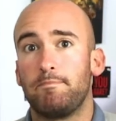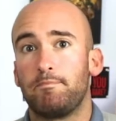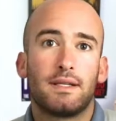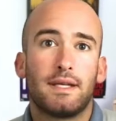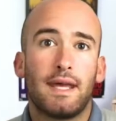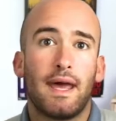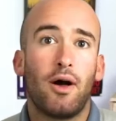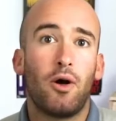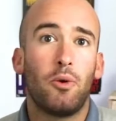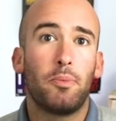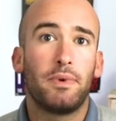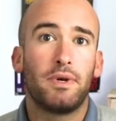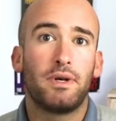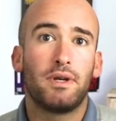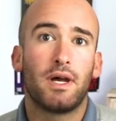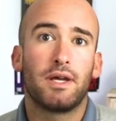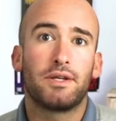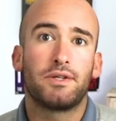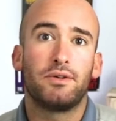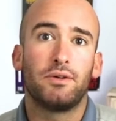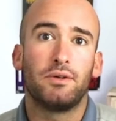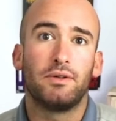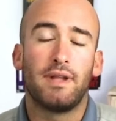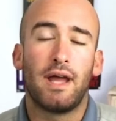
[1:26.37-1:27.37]
To help
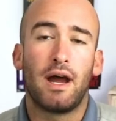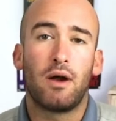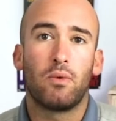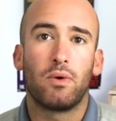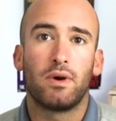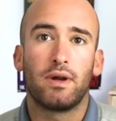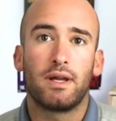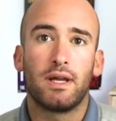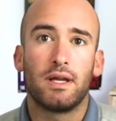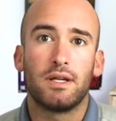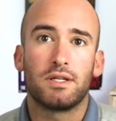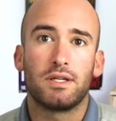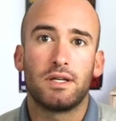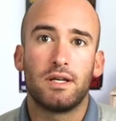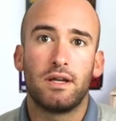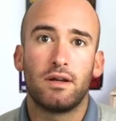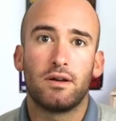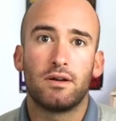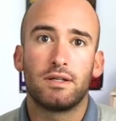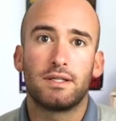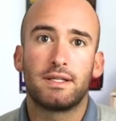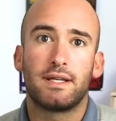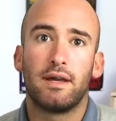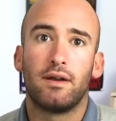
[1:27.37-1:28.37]
industrial network
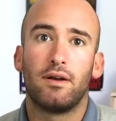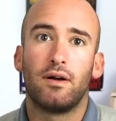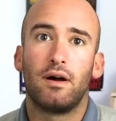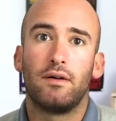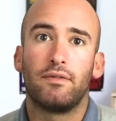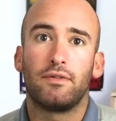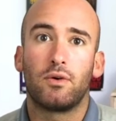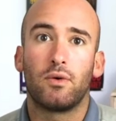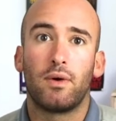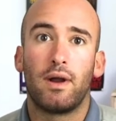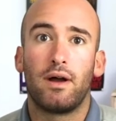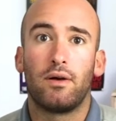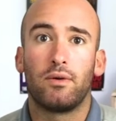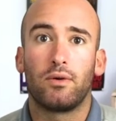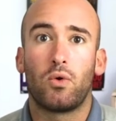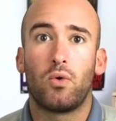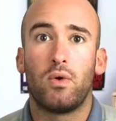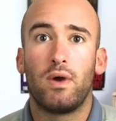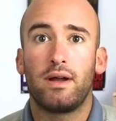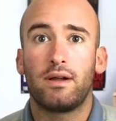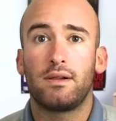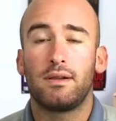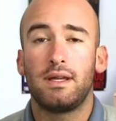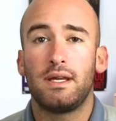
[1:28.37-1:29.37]
engineers get off ground
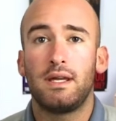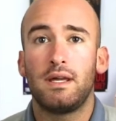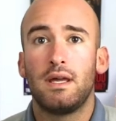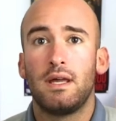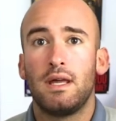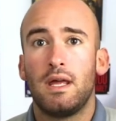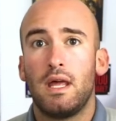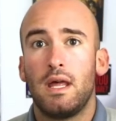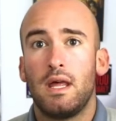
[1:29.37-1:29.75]
quickly,